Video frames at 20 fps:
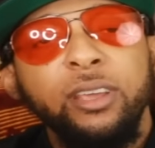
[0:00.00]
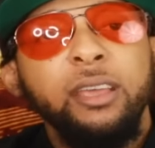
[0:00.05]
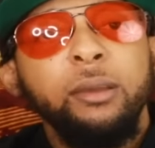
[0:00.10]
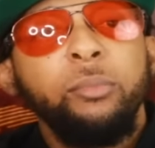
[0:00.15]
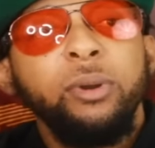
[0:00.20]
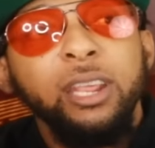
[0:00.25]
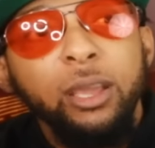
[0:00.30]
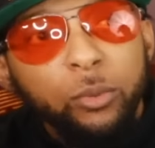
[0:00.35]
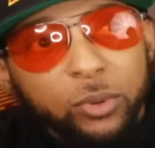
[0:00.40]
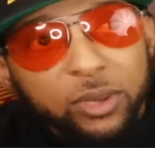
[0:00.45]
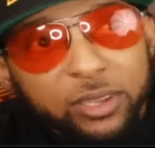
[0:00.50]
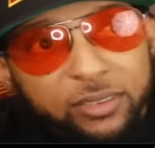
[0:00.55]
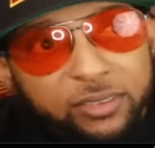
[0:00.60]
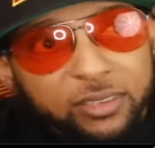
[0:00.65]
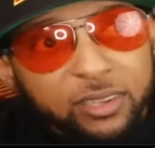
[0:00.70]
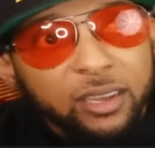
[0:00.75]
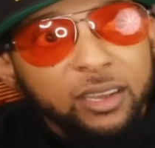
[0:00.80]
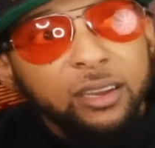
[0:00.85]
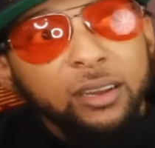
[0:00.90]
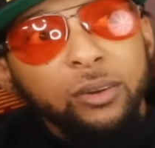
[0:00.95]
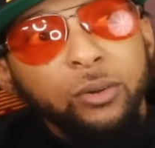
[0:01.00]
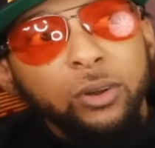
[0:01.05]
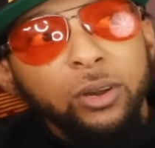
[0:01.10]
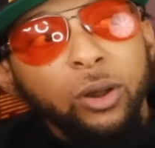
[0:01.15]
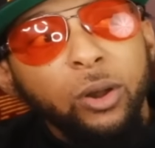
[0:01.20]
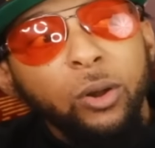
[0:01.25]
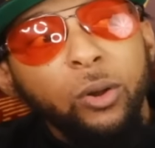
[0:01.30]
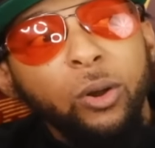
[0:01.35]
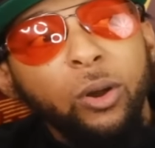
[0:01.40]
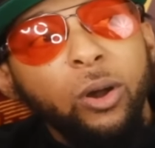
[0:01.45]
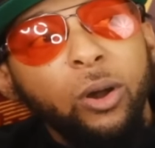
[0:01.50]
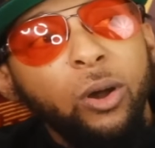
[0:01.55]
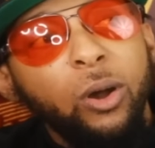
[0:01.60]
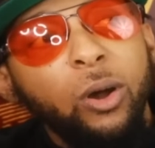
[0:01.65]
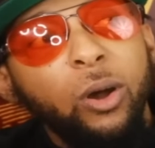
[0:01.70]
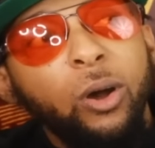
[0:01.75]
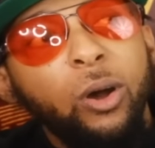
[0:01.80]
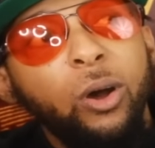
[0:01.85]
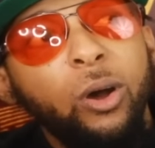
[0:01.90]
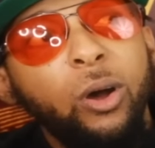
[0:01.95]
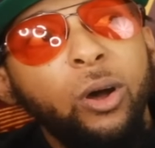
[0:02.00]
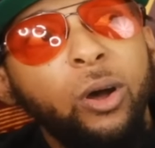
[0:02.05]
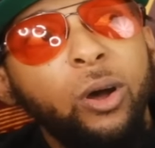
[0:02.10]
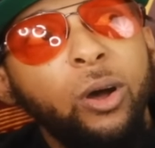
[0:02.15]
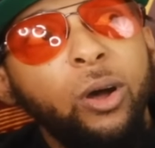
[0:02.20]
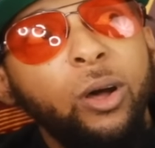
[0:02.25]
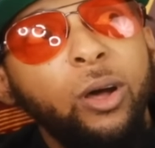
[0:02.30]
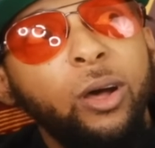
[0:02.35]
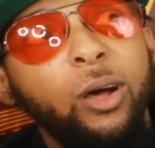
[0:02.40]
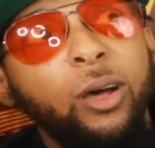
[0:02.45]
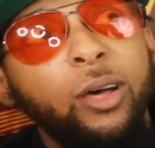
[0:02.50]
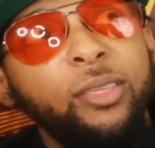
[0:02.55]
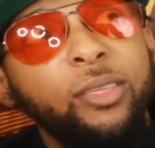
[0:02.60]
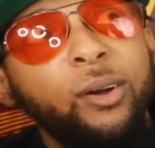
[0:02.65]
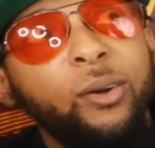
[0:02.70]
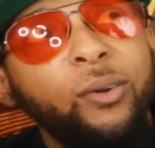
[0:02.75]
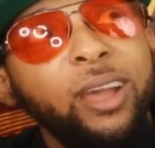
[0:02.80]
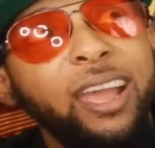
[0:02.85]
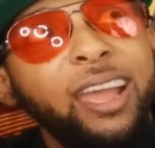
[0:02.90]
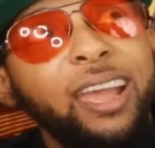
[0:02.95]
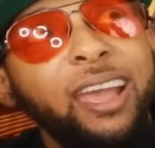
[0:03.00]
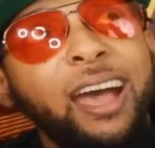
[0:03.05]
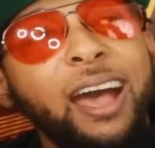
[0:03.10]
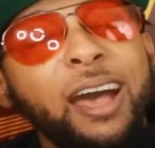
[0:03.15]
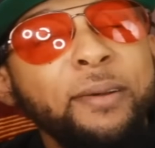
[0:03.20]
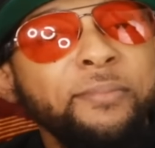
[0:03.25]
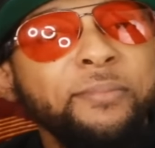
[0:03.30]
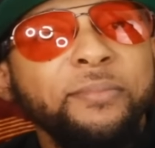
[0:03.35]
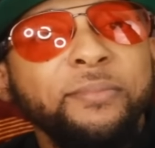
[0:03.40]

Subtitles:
but it was all the way up.